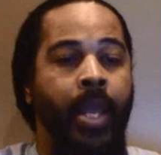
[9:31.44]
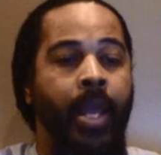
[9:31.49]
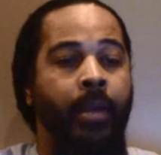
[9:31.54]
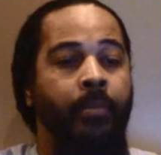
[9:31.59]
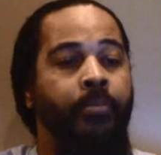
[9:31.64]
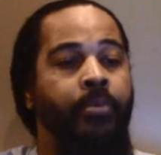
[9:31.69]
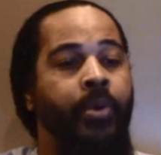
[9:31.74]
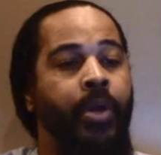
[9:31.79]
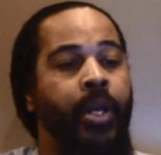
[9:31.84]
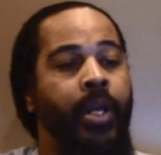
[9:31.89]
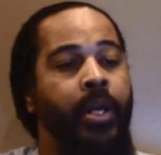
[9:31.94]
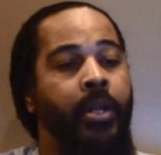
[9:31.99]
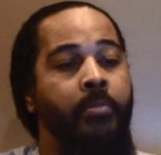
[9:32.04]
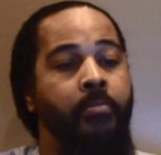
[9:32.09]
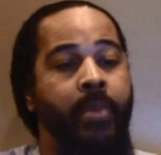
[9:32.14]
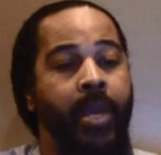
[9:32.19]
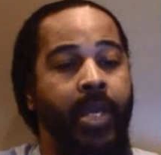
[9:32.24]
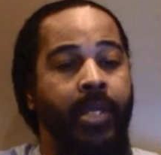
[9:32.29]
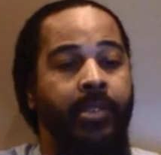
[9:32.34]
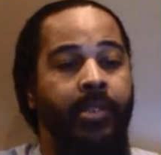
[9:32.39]
and put it
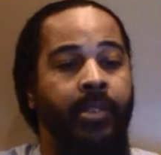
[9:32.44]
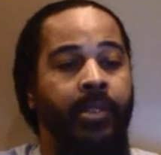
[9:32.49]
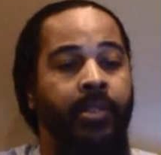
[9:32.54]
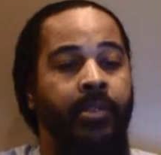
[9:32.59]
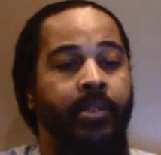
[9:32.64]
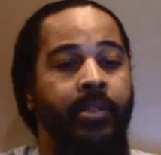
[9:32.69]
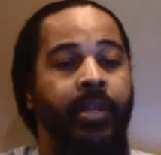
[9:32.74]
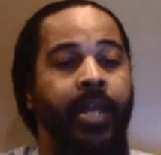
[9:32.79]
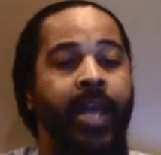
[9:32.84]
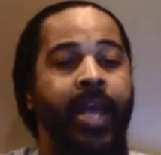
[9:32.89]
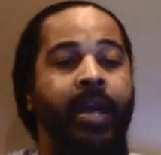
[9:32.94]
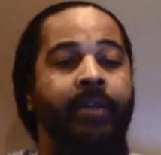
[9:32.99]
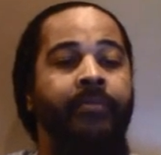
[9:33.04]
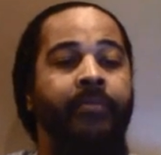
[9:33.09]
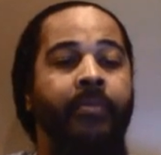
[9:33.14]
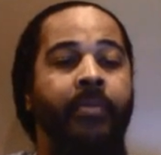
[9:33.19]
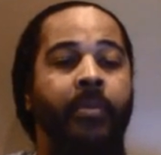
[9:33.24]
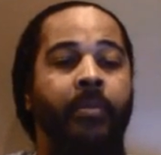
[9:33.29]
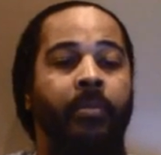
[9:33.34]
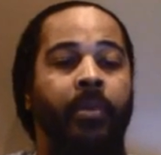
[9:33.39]
in basins, and
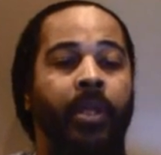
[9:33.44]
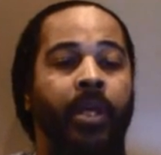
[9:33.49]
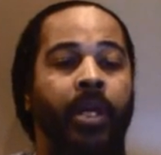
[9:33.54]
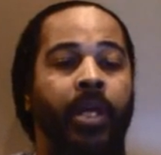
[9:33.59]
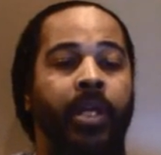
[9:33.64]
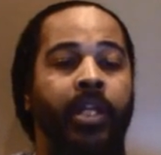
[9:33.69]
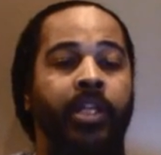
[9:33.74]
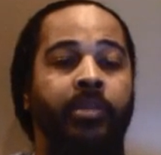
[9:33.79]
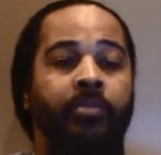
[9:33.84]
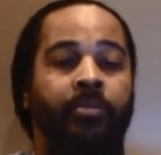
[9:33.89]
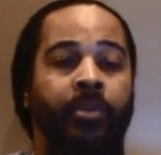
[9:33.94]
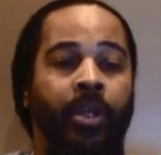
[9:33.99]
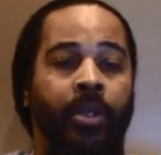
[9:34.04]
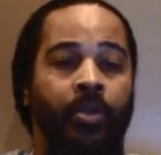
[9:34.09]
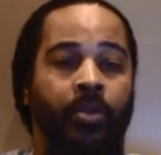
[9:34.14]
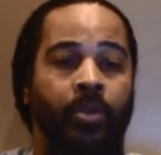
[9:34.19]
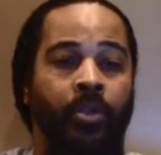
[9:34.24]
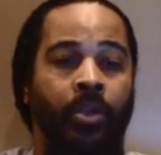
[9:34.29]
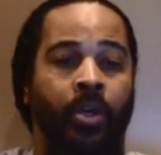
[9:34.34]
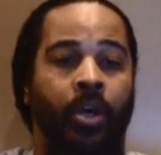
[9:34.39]
half of the blood he
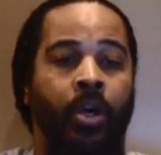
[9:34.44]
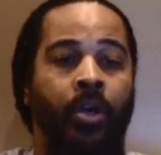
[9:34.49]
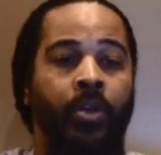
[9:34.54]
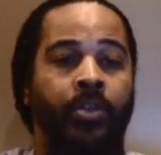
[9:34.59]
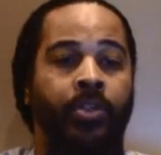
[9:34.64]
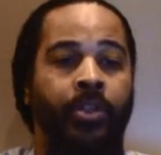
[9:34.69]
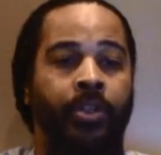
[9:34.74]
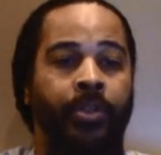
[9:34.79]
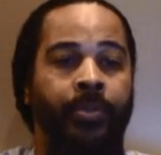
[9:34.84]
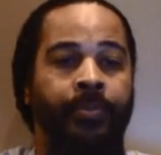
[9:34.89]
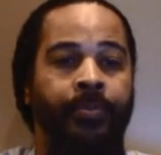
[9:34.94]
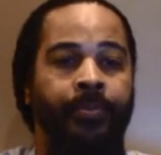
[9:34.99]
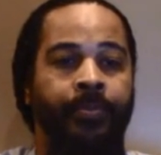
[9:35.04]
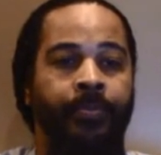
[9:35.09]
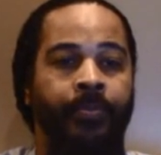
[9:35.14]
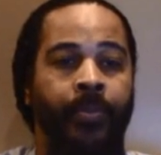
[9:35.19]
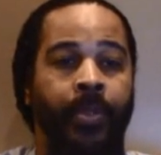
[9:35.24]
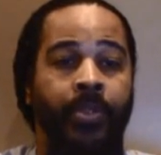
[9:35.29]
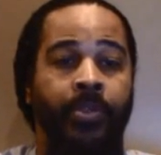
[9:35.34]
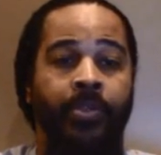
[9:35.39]
sprinkled on the altar."
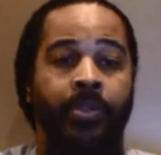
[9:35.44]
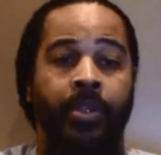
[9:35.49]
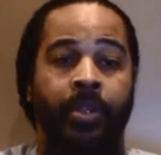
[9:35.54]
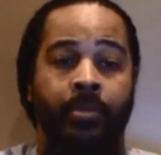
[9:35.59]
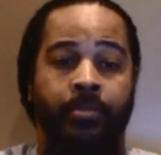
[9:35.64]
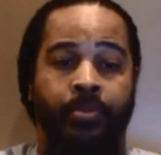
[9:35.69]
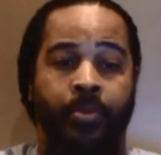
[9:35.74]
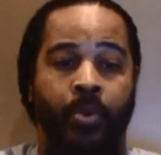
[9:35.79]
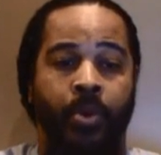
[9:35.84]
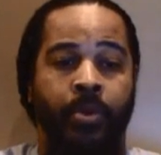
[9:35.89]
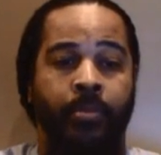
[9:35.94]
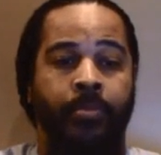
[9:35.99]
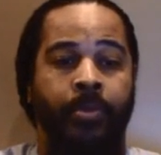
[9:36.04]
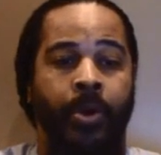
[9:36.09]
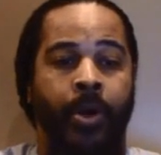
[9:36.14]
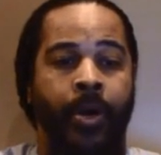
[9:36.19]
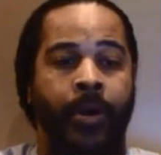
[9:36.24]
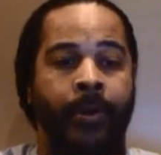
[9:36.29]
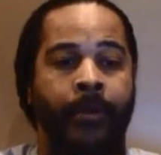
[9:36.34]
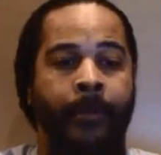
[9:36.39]
This is the important
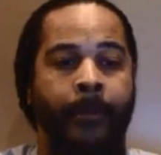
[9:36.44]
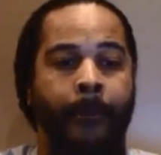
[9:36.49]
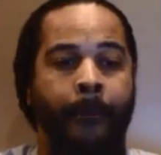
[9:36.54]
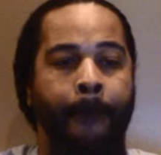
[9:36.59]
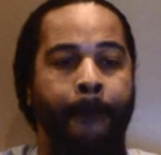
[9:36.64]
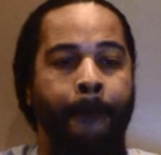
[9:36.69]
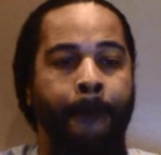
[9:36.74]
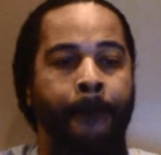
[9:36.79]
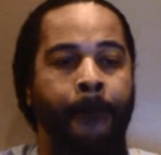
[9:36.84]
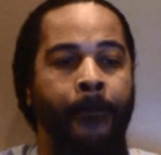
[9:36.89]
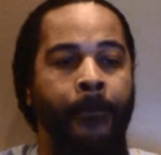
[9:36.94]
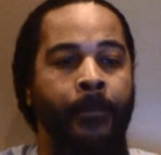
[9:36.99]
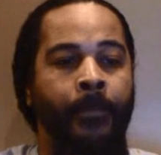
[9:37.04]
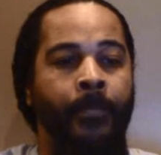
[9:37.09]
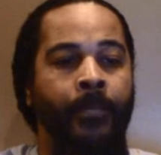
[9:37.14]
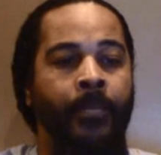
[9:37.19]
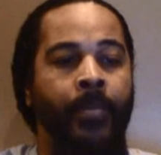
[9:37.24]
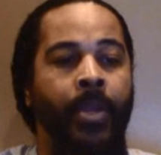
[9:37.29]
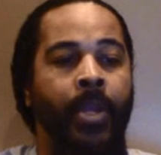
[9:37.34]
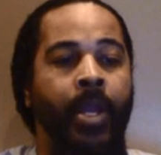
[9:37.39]
part.
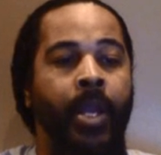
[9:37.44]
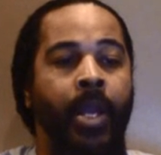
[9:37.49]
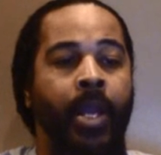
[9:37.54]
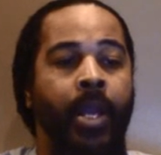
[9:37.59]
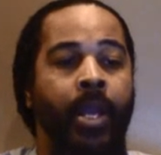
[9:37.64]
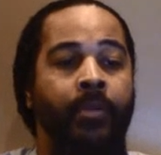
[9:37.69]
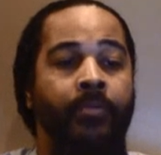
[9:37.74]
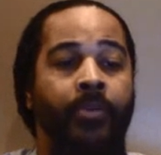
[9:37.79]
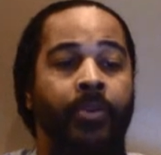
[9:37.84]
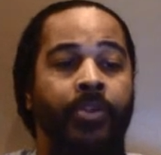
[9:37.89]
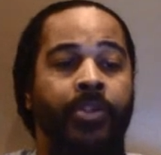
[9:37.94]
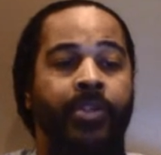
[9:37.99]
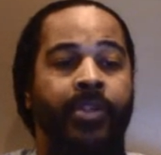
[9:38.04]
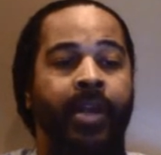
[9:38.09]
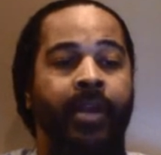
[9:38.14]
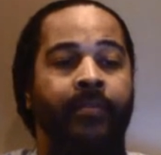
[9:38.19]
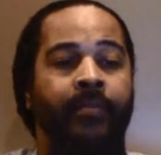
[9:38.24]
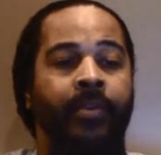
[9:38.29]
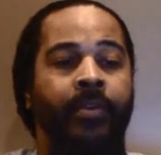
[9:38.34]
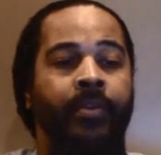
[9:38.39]
Verse
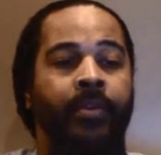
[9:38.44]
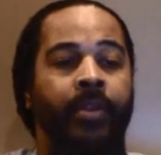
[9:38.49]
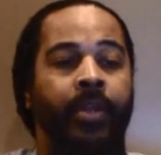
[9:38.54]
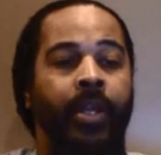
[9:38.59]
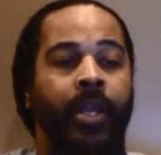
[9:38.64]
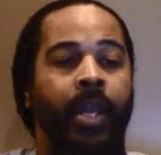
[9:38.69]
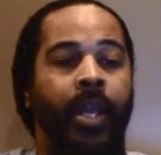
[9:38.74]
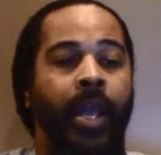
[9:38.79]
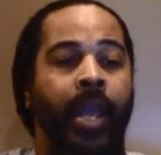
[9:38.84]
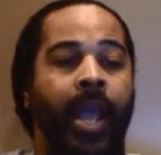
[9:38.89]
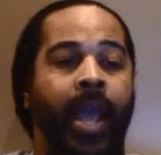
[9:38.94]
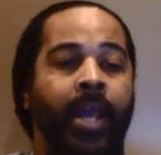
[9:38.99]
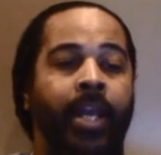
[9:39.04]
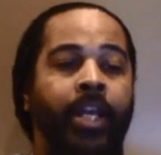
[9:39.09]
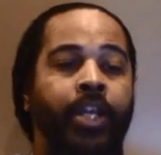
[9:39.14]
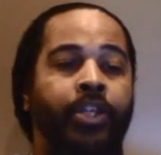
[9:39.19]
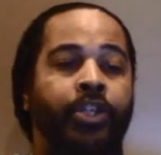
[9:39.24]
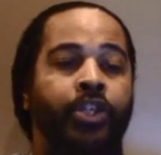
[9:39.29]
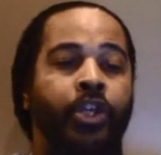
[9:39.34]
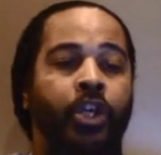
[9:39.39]
7, "And
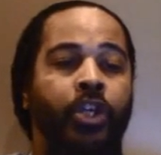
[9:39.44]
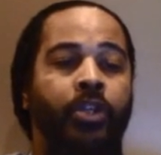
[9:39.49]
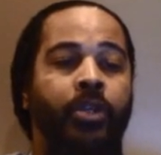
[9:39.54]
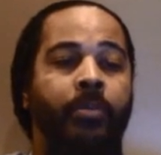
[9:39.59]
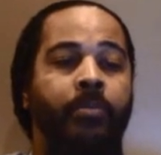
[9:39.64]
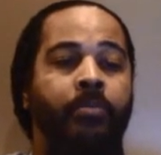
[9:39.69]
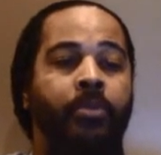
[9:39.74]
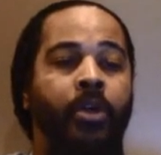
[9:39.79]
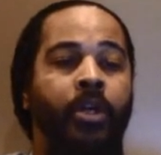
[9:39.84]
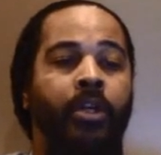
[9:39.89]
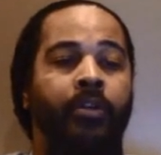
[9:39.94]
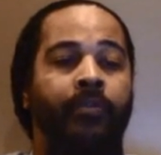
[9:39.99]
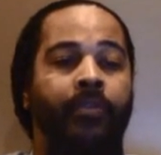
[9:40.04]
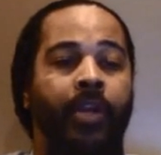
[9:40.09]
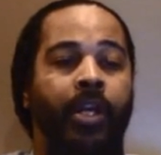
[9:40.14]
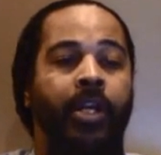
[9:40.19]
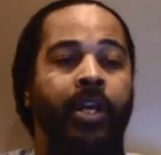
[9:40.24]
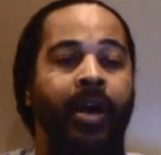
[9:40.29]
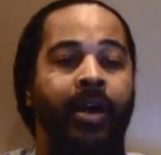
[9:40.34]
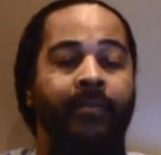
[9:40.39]
he took the book of
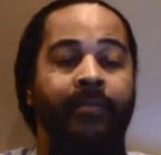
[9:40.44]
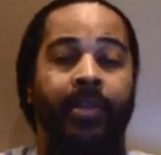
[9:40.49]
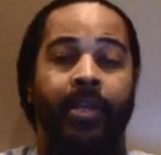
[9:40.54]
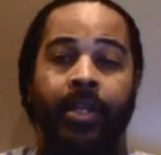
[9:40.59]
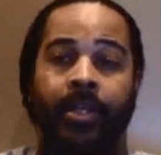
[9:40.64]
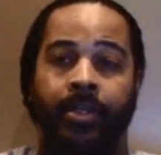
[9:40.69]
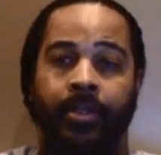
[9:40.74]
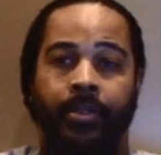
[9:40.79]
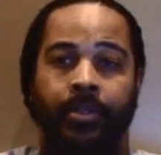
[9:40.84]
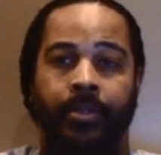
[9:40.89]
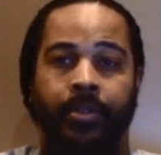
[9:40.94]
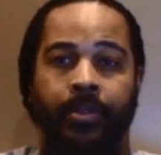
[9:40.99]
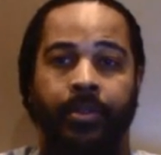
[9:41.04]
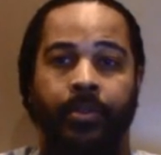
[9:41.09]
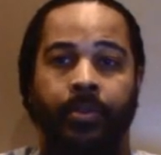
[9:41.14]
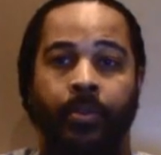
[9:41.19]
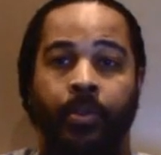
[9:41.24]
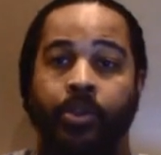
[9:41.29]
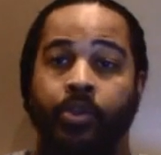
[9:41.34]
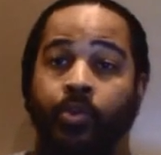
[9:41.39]
the covenant,
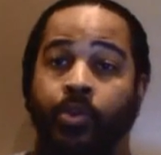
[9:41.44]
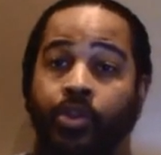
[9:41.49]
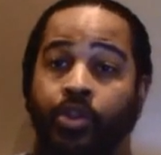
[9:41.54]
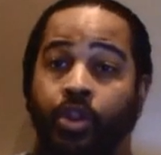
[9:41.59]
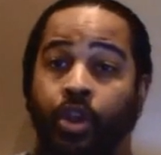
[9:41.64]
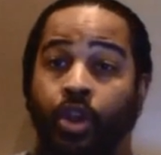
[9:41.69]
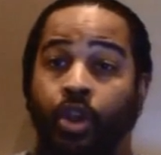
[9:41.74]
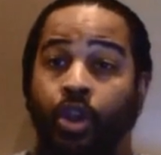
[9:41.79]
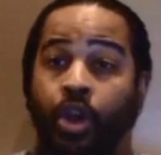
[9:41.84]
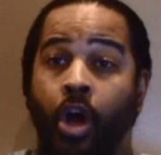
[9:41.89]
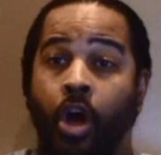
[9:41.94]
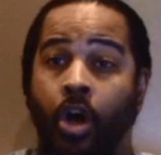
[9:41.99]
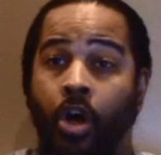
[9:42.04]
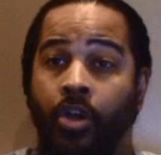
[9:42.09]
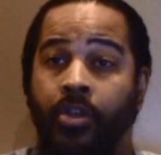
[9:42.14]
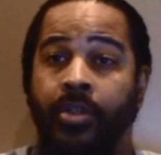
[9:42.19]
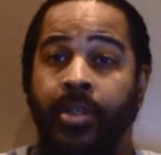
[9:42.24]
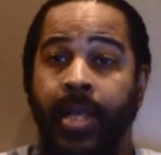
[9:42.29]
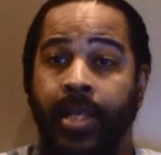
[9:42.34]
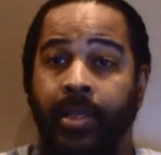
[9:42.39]
which was the
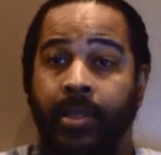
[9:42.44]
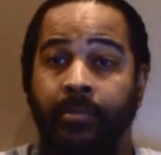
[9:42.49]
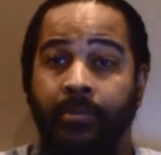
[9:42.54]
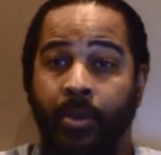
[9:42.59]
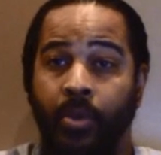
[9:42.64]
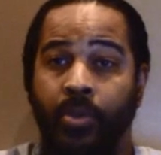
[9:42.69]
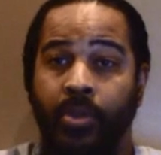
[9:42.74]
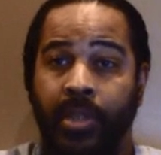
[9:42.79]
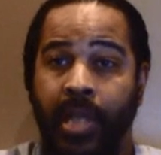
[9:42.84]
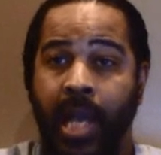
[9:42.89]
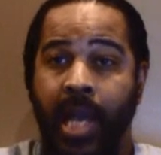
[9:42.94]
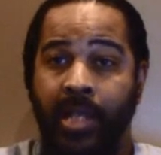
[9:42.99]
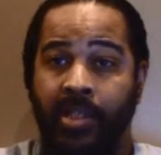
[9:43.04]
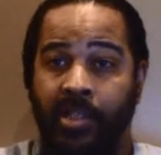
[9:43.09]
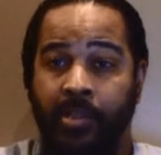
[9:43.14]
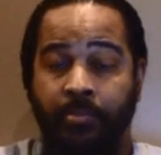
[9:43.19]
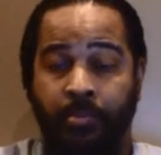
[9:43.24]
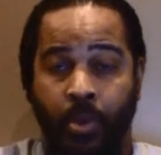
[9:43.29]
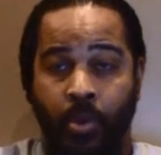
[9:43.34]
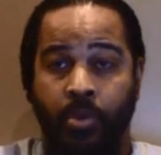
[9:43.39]
laws that the Most High
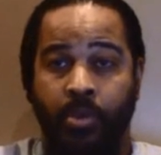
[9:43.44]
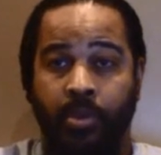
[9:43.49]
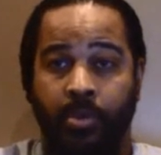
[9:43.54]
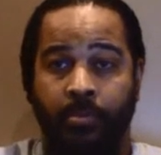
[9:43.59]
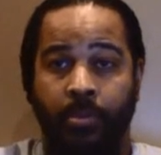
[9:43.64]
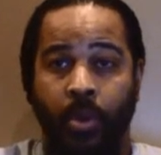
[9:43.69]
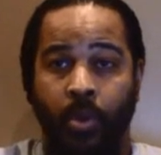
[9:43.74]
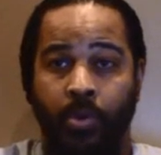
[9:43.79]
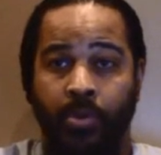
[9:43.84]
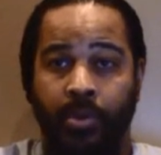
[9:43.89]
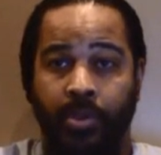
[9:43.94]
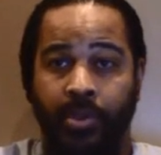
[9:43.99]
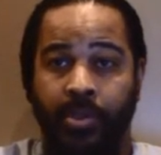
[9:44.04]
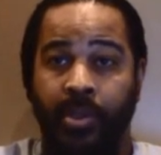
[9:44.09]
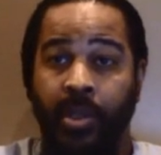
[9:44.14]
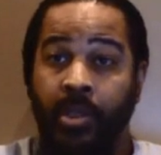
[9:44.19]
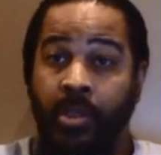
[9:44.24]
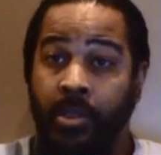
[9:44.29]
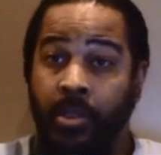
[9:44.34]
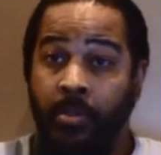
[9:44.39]
spoke to
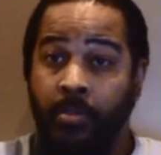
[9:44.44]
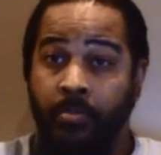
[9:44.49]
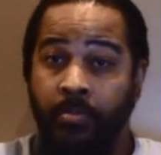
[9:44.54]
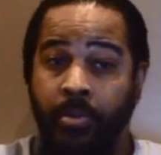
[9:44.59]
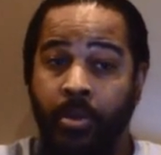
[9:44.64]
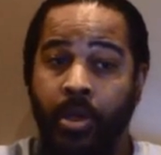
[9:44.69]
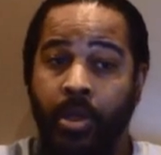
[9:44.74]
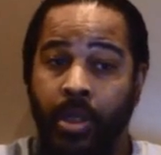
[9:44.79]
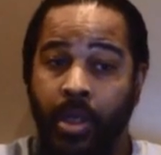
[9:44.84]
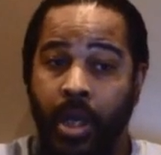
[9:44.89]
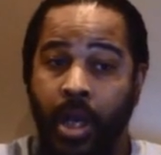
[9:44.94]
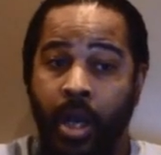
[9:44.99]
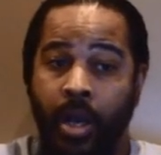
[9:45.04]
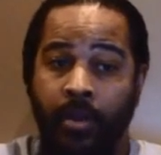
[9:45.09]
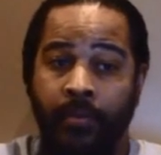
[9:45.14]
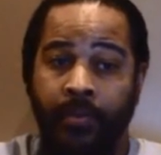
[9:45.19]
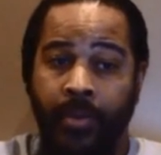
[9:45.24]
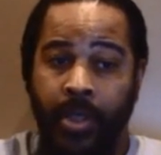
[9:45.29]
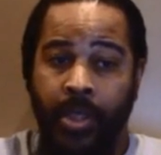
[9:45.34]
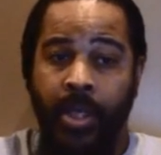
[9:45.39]
Moses." It's the book
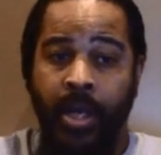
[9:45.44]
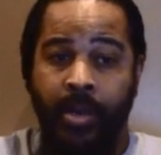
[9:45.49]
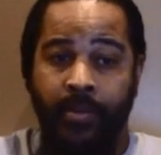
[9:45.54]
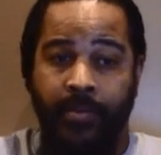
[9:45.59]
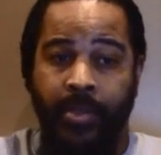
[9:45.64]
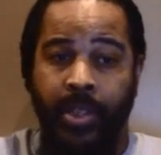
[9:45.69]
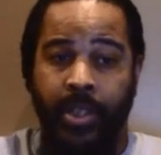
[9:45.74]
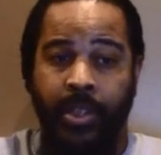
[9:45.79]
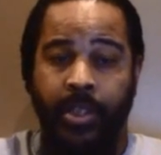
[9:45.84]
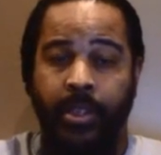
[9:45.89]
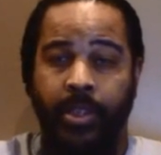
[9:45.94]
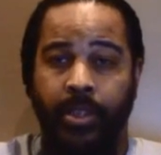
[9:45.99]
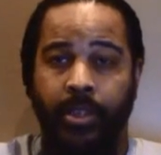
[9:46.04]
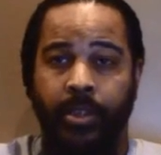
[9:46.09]
of the covenant,